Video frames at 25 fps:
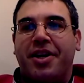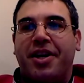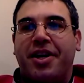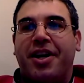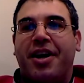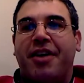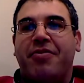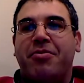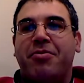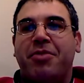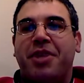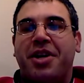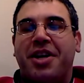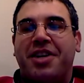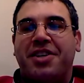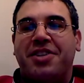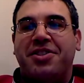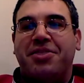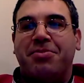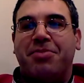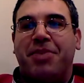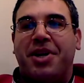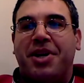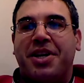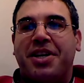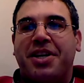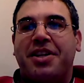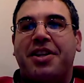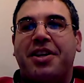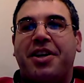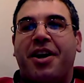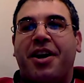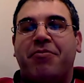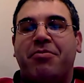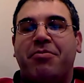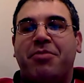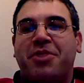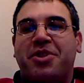the government has the money and
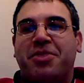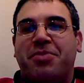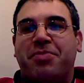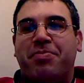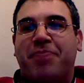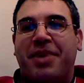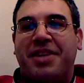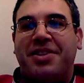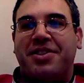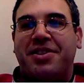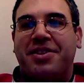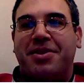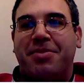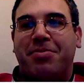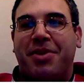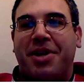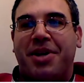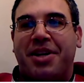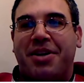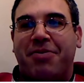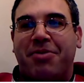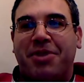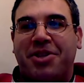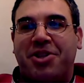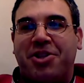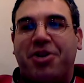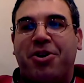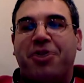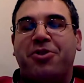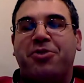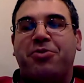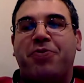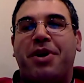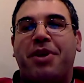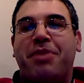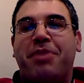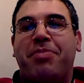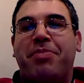the government spends the money, which
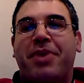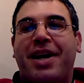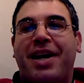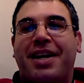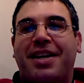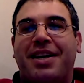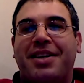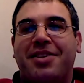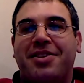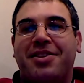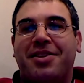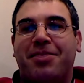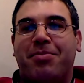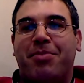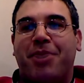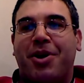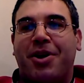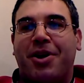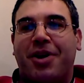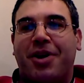goes right back into the